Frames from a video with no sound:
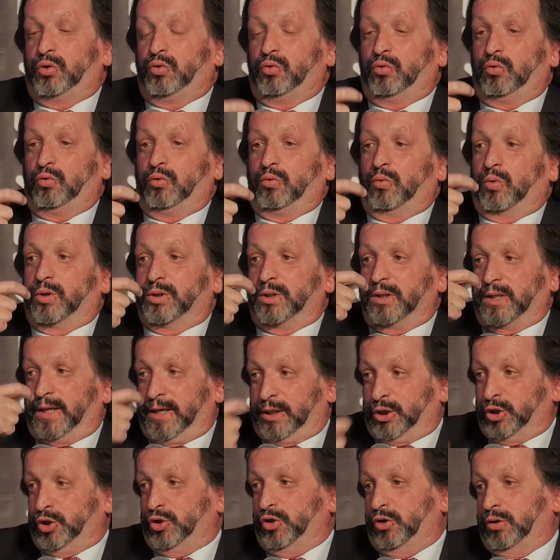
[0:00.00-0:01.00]
who was an
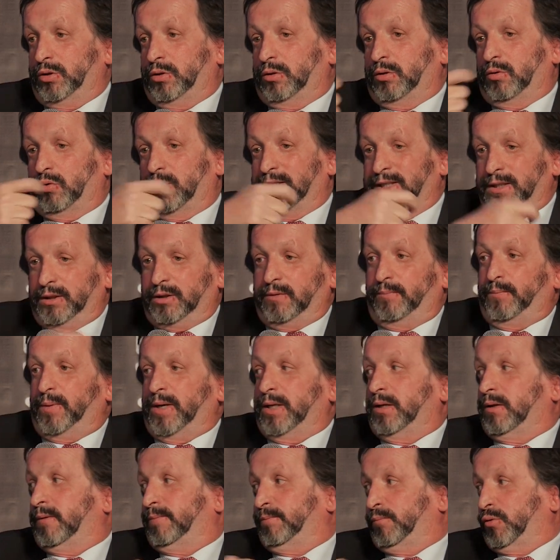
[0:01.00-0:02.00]
external
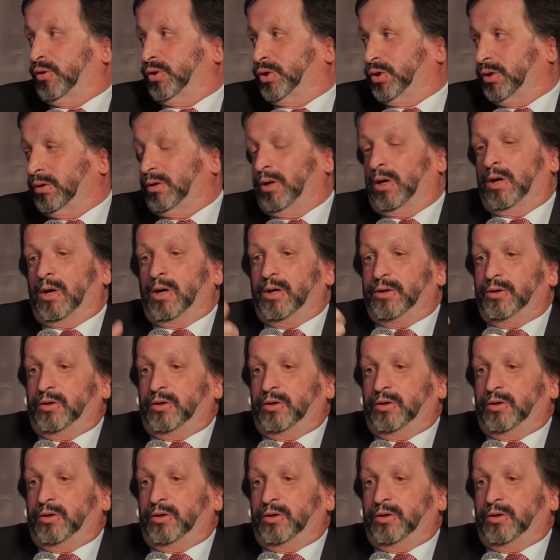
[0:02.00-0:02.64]
independent person,